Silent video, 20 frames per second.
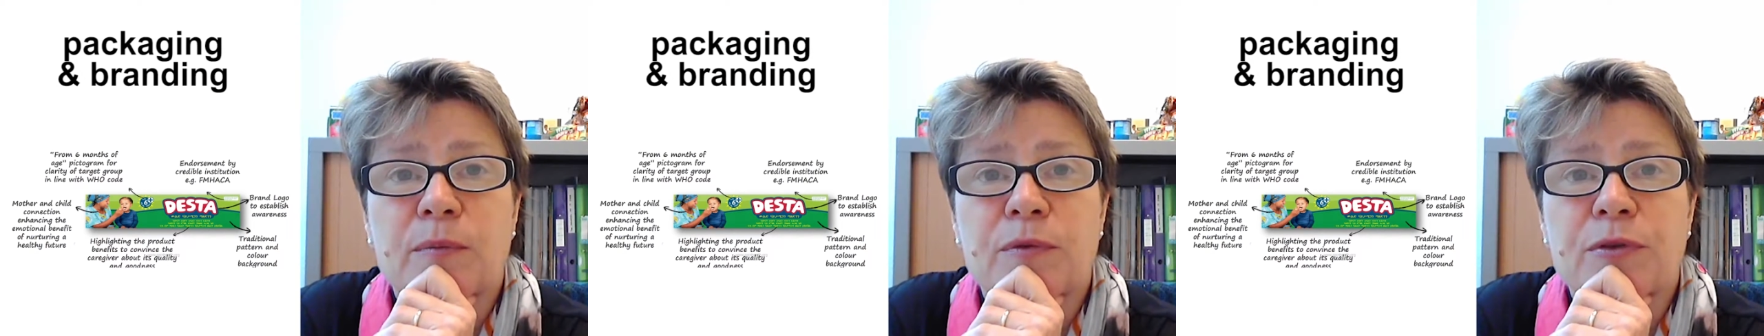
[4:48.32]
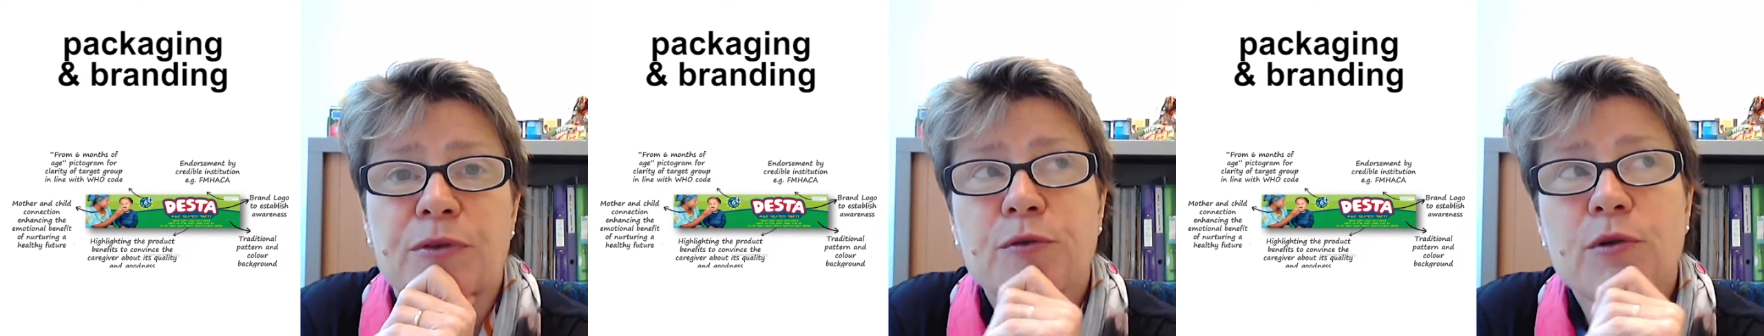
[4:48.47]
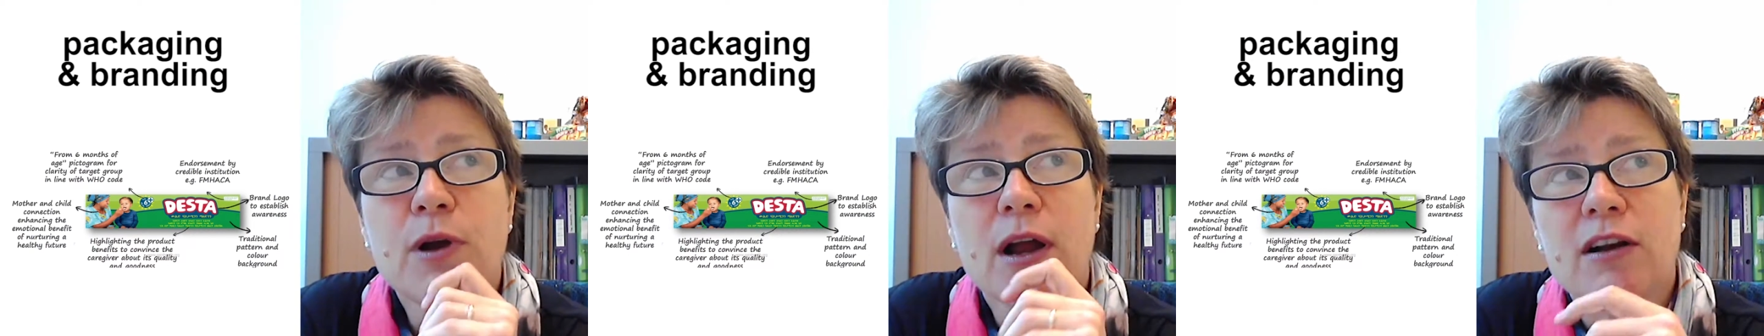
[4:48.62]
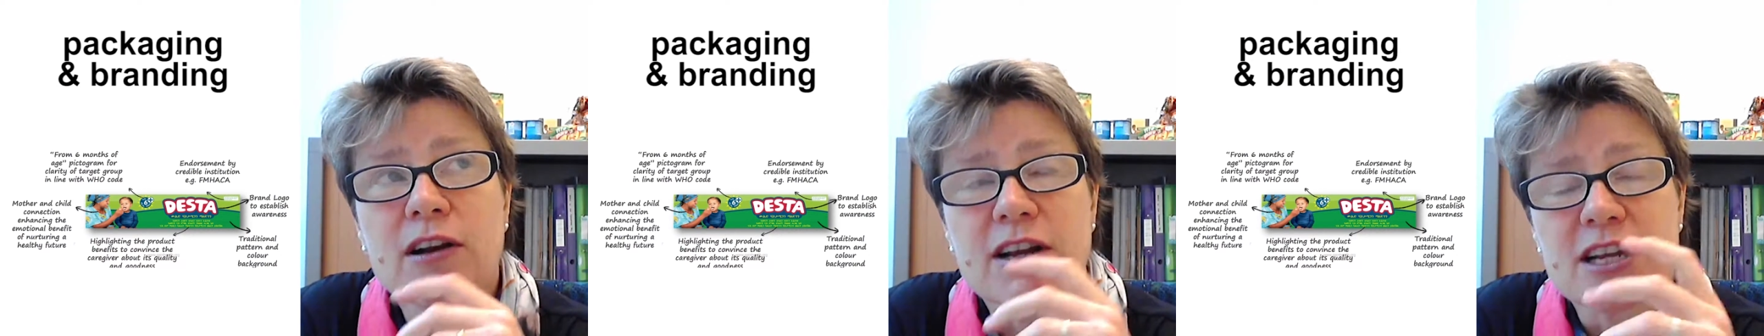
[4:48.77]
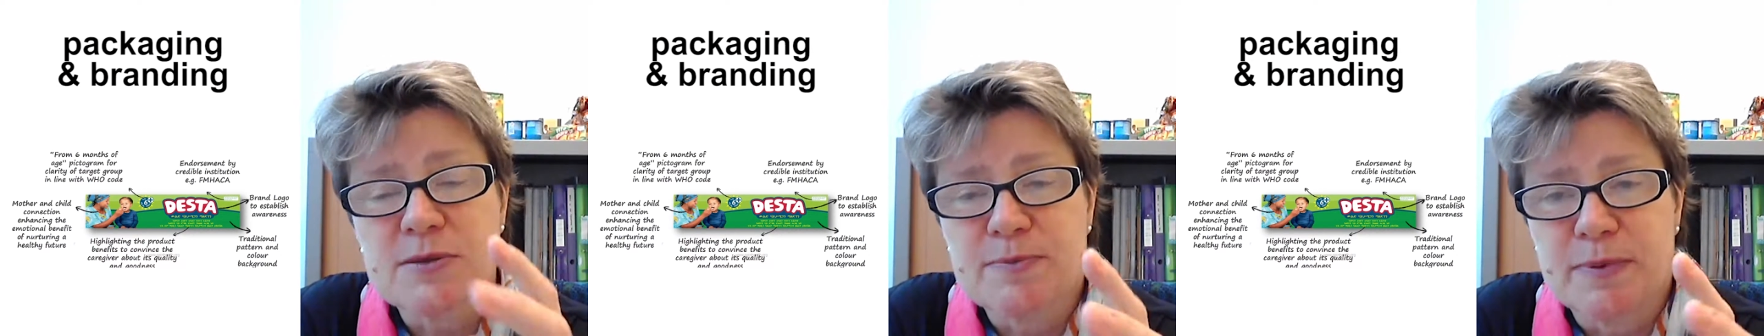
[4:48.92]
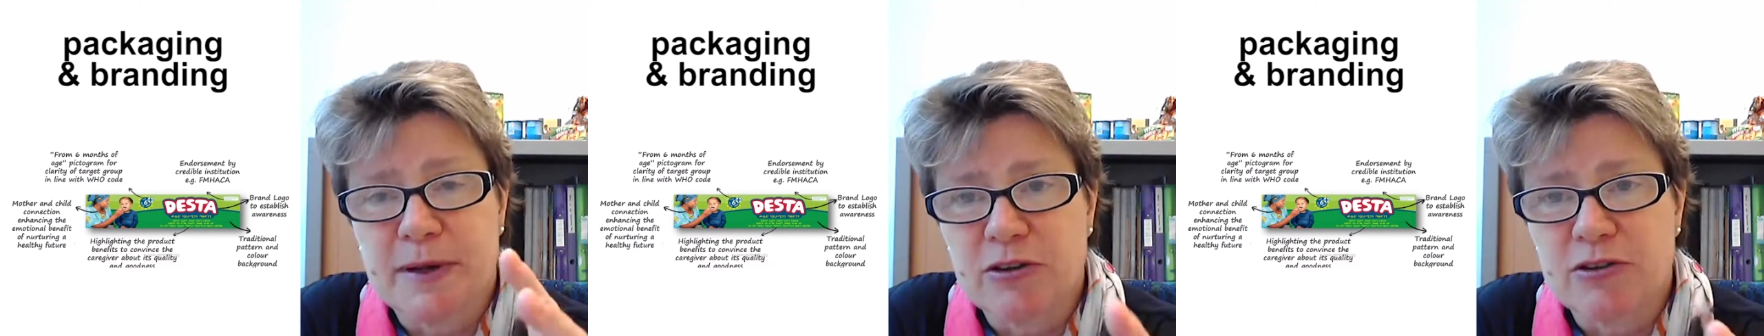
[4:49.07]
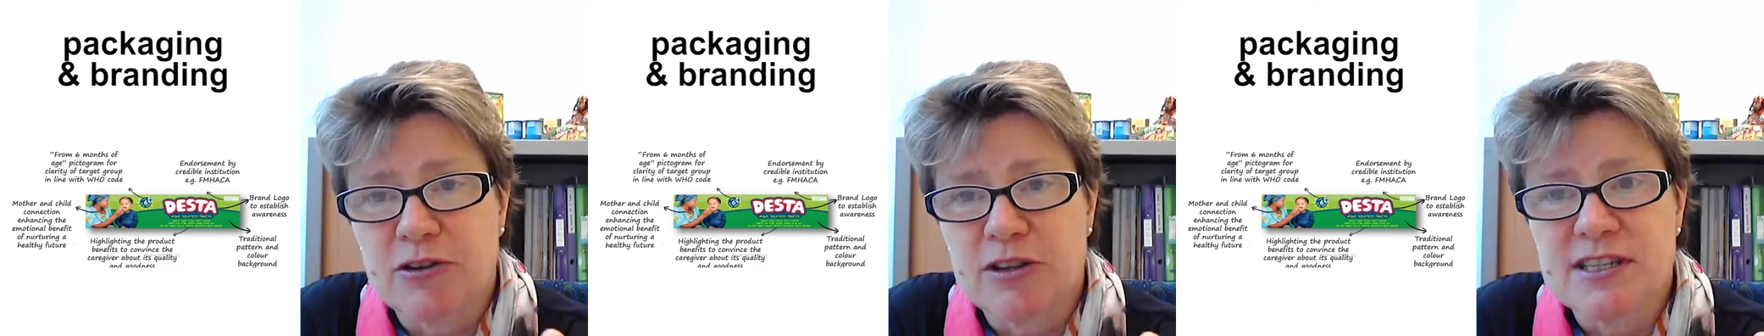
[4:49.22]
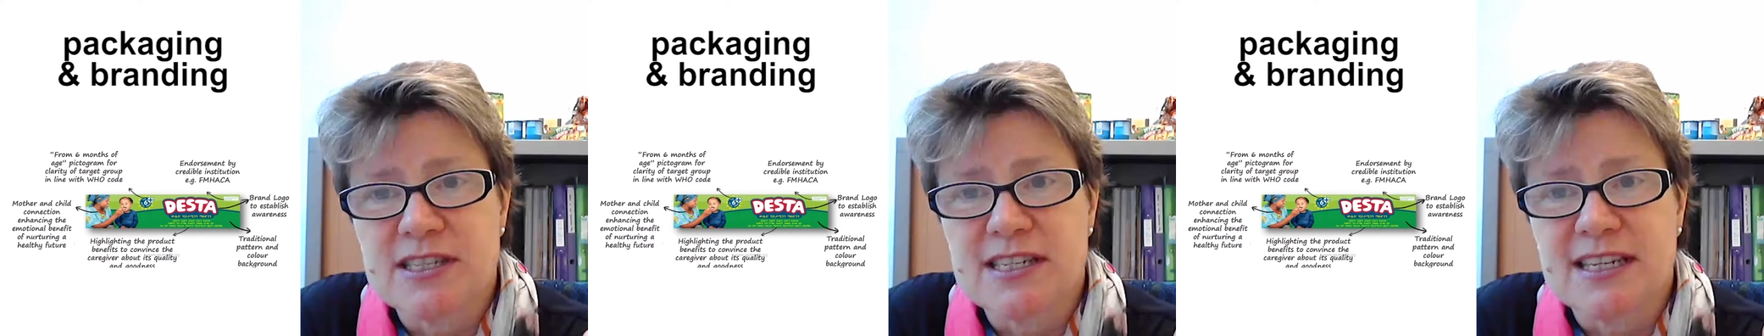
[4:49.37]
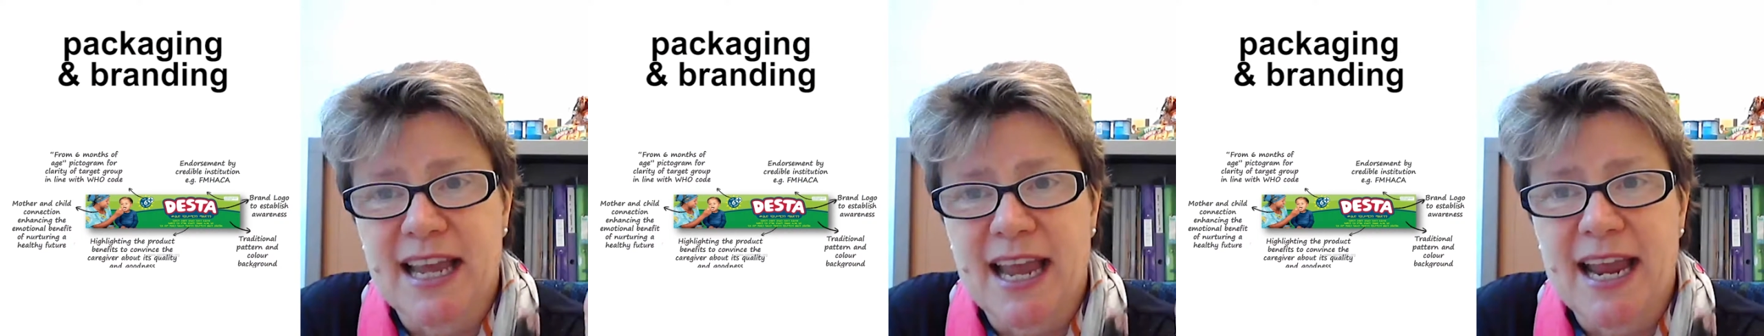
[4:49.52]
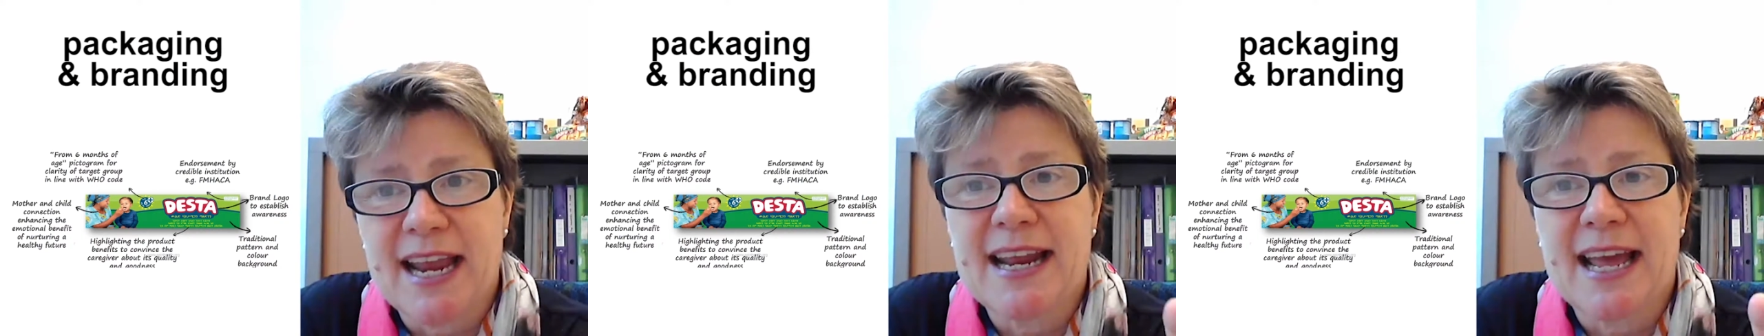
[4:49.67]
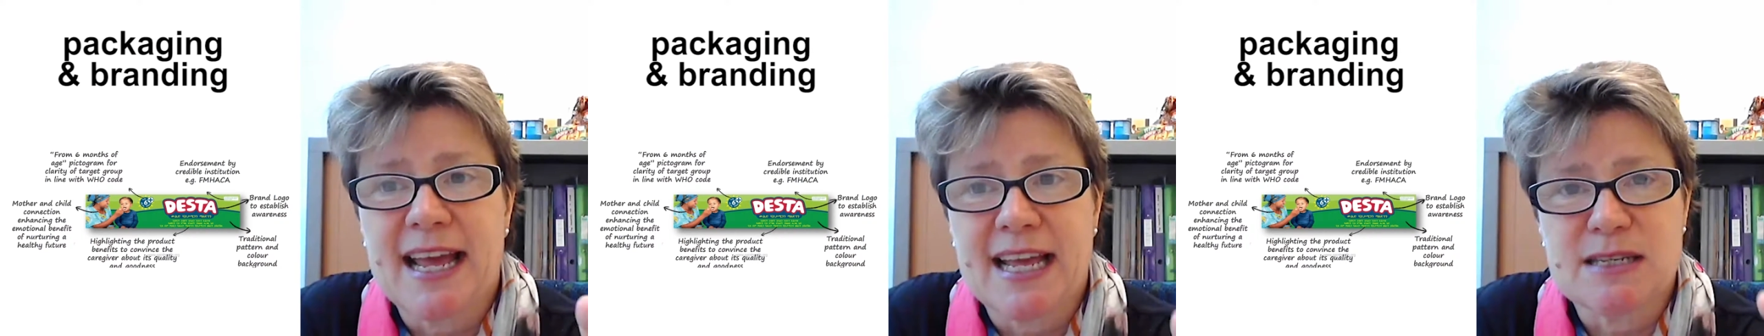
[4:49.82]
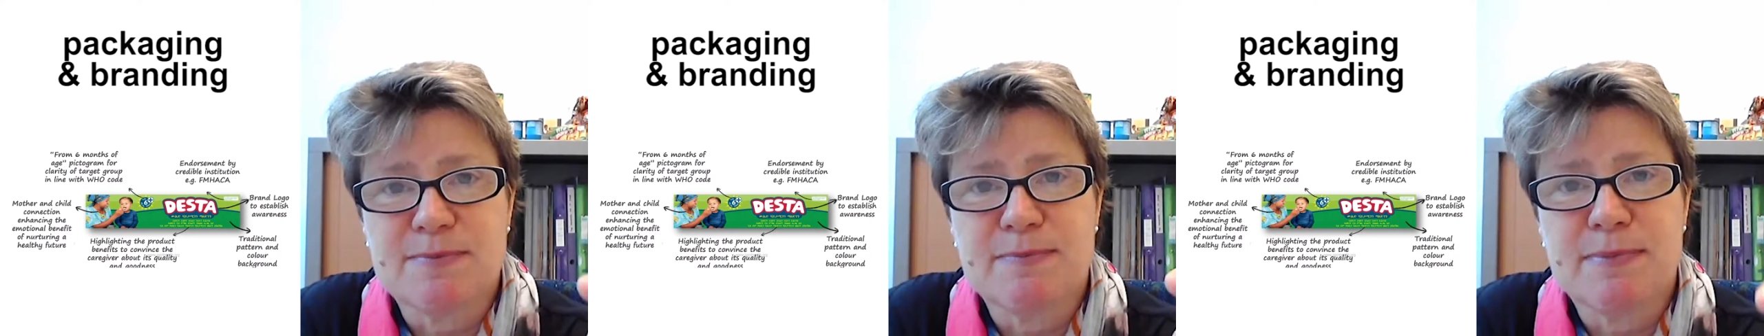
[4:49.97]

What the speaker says: Through our experience, GAIN has